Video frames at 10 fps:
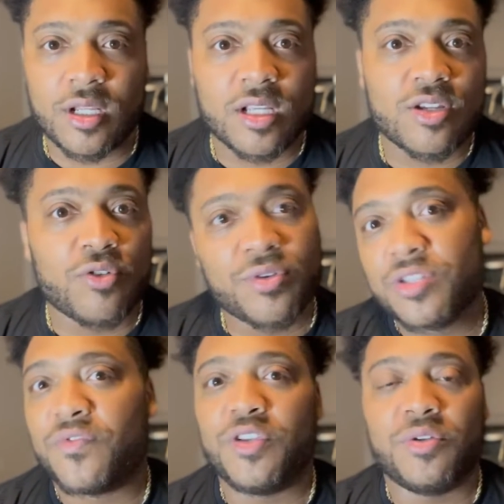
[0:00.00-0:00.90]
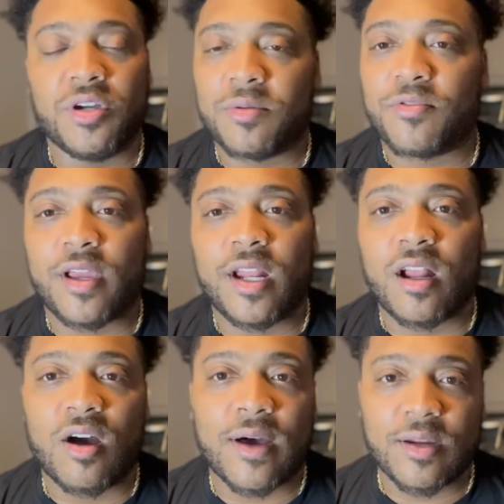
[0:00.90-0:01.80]
There's no reason for you to upgrade at
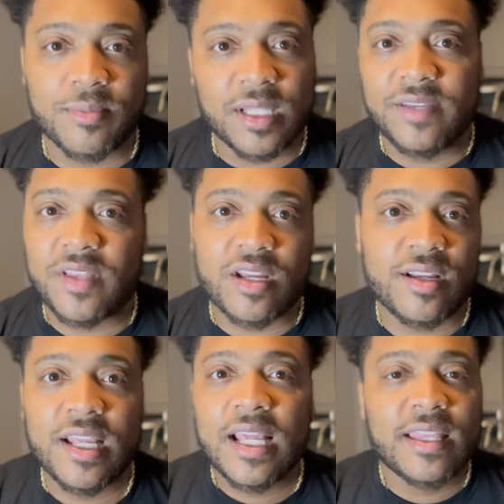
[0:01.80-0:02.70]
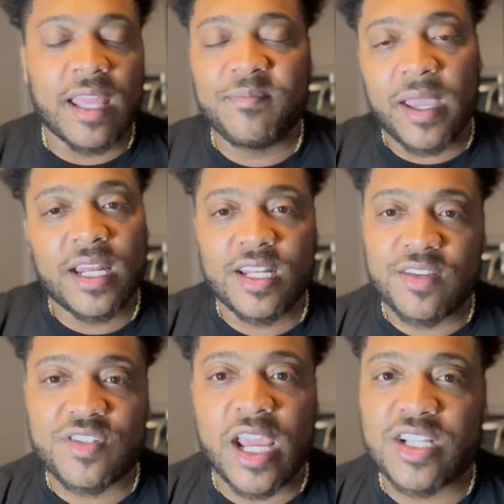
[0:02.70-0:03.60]
all. I don't believe they made
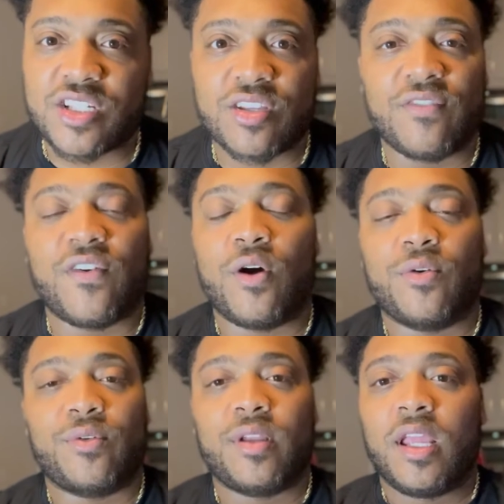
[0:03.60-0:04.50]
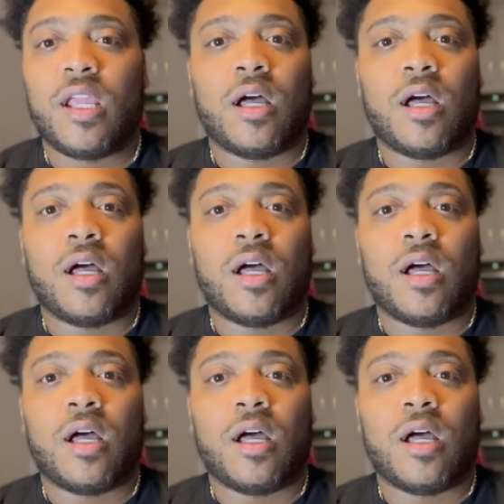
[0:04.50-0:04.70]
enough changes to the phone